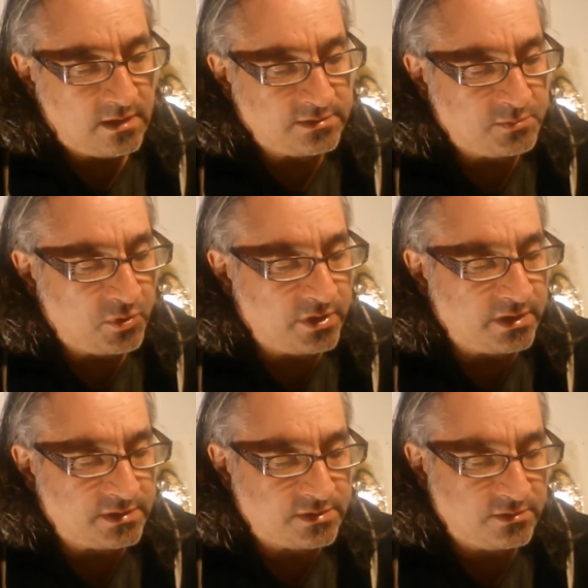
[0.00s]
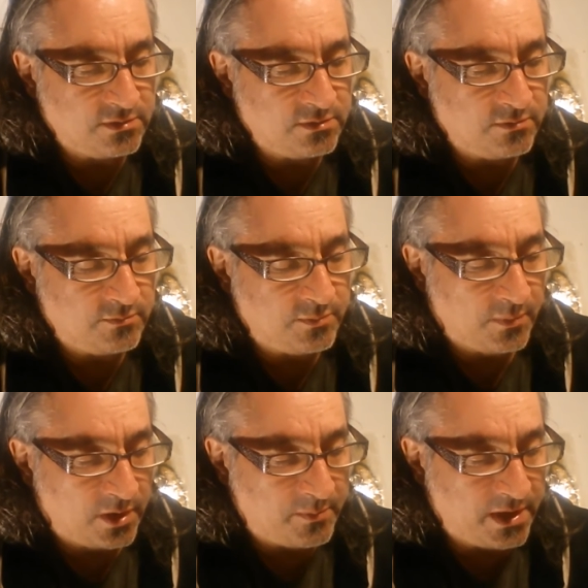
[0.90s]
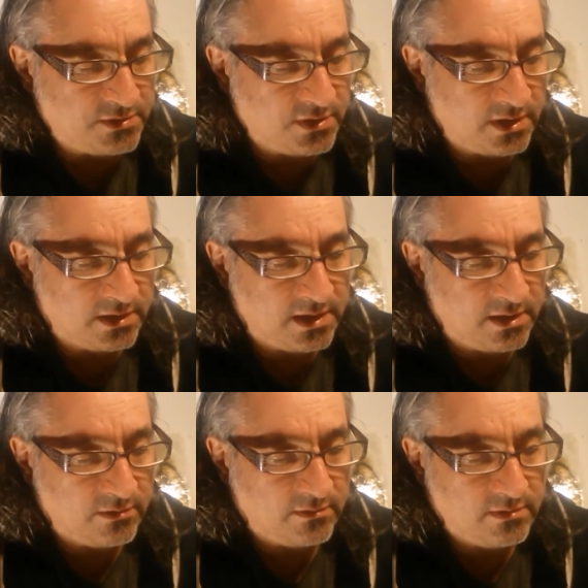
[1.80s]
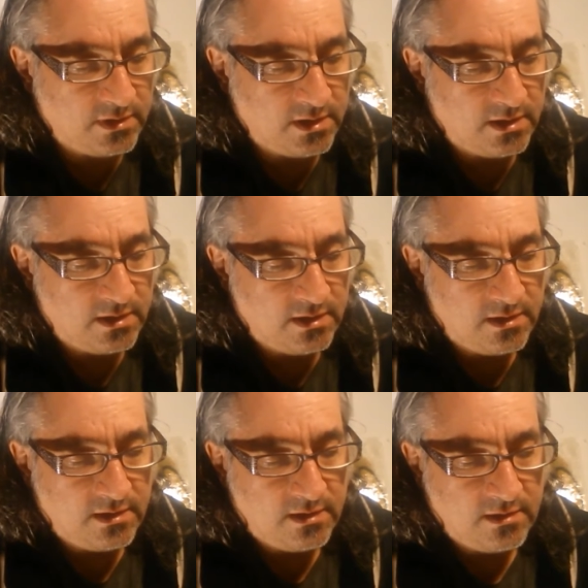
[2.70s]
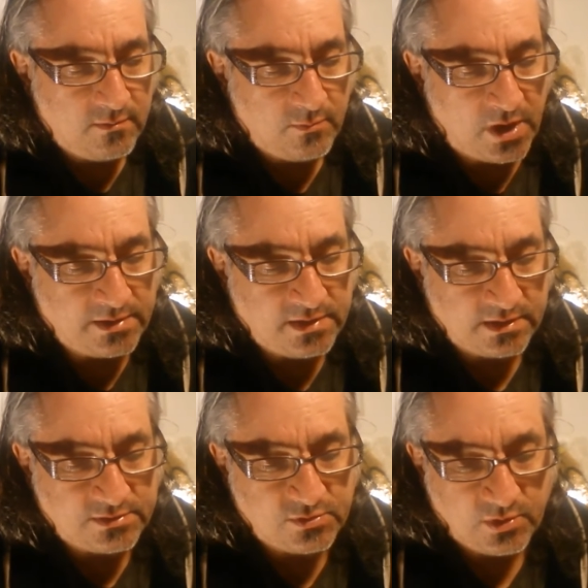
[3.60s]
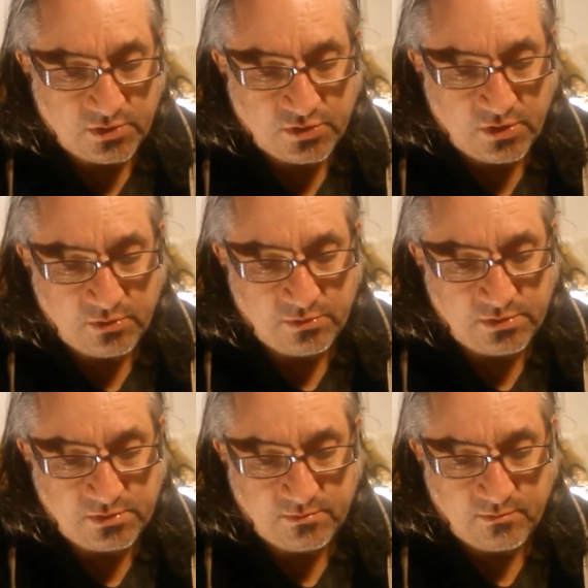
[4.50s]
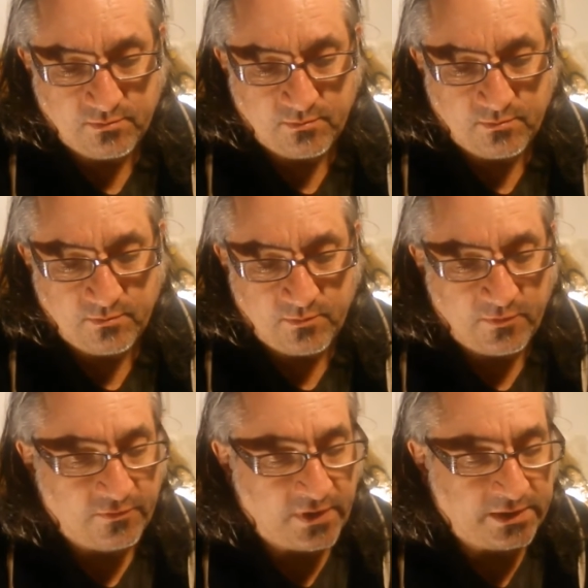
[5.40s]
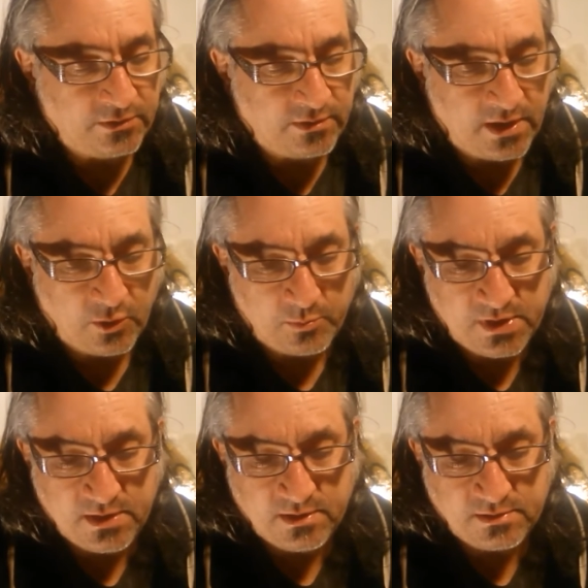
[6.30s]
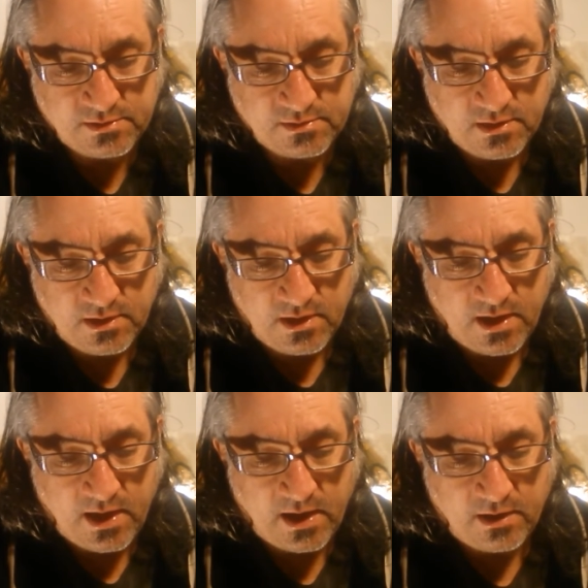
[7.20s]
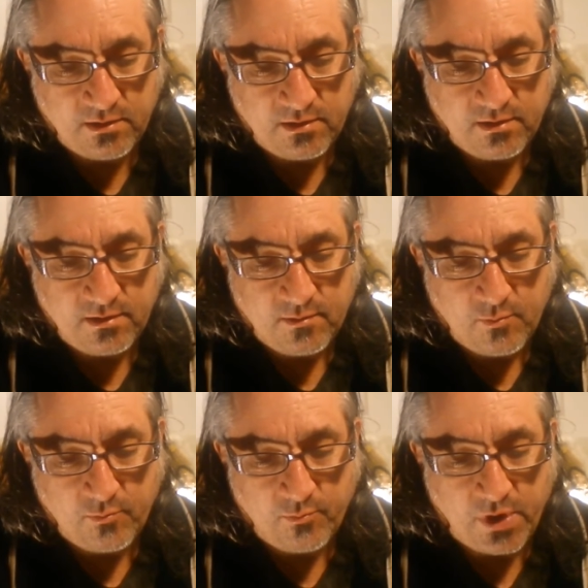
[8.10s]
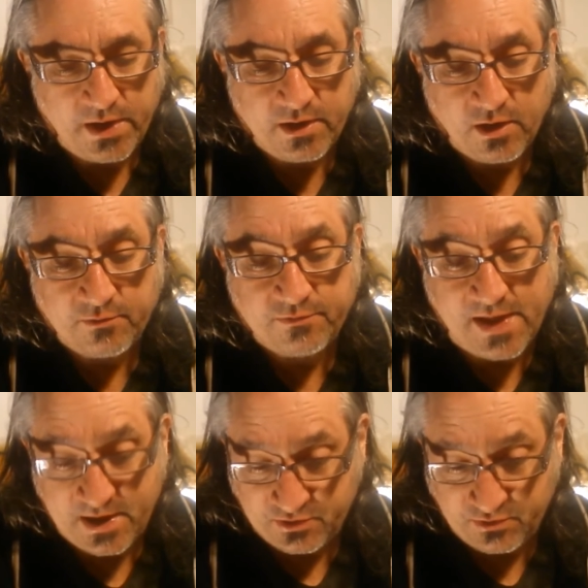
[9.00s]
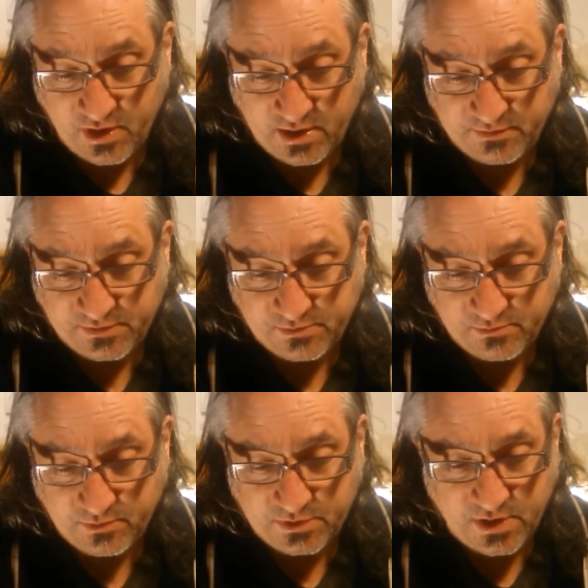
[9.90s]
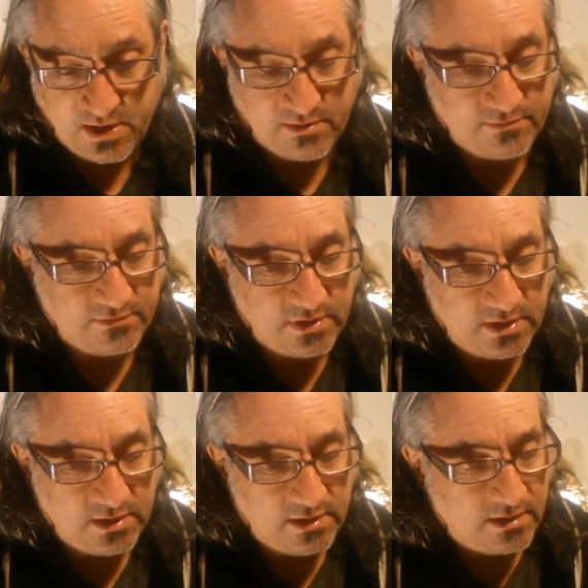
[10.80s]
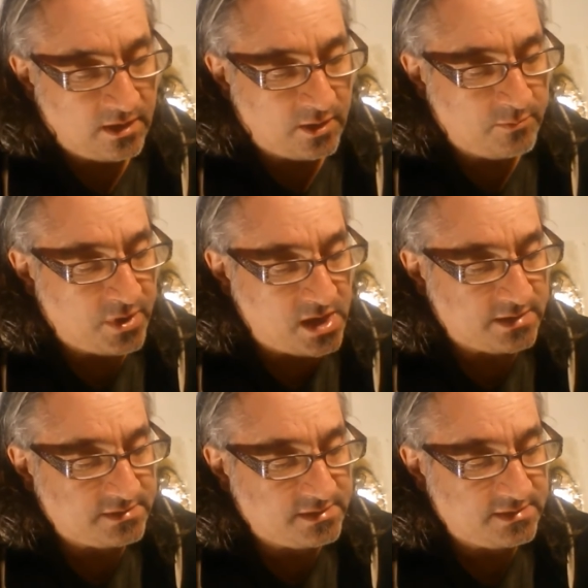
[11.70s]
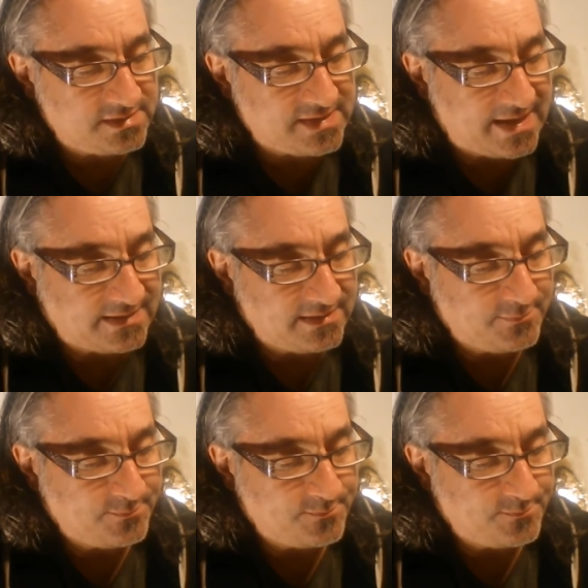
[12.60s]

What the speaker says: supporting us through our Patreon account, buying tickets to our shows, vinyl LPs, and buying our flash drives, which have our boxed set.